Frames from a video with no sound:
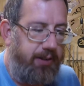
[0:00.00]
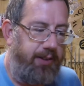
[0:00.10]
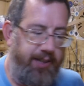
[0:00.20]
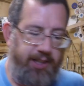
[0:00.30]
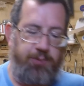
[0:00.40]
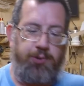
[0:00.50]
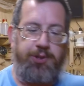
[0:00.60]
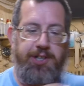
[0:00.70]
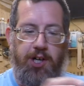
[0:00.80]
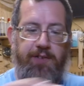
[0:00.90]
this
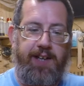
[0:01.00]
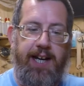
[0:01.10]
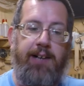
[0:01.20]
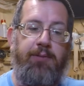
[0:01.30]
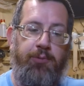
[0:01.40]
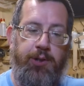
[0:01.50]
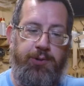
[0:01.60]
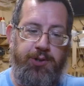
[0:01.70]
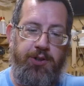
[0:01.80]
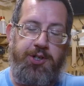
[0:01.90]
was the offcut which
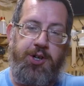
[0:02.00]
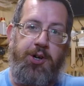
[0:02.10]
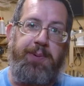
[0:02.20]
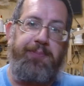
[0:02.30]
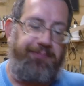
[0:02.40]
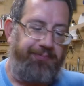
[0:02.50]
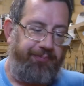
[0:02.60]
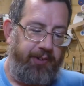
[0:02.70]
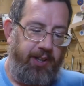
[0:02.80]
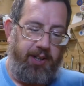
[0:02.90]
was on the top,
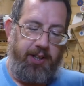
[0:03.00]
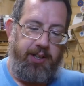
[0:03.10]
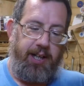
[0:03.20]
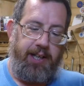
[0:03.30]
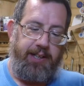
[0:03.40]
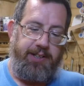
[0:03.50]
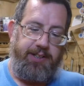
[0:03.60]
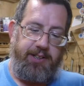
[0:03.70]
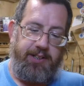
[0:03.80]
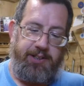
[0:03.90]
and
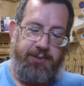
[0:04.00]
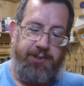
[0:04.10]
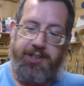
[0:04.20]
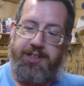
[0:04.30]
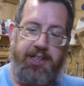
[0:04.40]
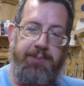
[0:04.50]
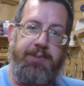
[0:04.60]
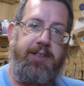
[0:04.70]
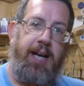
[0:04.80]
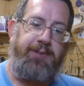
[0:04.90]
so it just
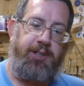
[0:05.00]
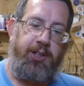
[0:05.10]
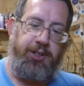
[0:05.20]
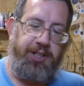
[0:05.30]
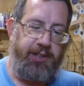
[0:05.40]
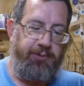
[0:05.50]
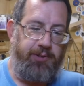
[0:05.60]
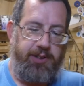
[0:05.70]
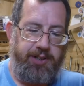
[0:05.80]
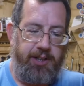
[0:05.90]
seemed absolutely ideal.
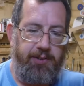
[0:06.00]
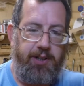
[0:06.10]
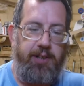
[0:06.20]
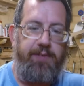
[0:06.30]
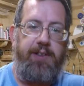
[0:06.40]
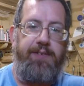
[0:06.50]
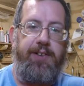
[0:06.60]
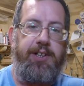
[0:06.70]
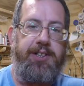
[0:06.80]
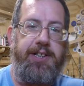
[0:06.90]
So hopefully if
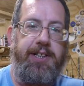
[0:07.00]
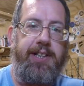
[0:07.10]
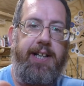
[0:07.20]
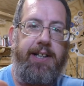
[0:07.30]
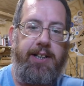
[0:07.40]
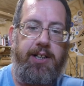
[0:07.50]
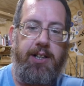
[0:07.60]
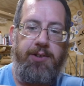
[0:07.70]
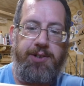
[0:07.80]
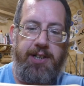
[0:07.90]
you can see there
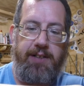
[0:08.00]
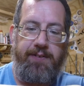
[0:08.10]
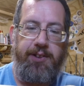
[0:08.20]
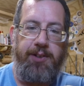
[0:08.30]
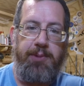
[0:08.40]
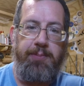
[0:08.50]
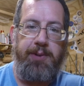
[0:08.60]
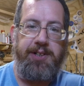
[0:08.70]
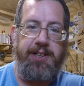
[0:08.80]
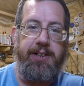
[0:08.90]
close enough, you can
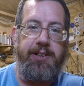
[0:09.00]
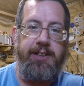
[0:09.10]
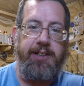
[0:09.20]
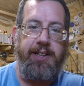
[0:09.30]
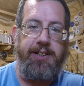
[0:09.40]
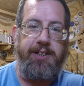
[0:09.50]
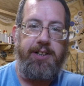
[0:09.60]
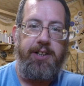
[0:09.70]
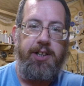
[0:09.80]
probably see that there's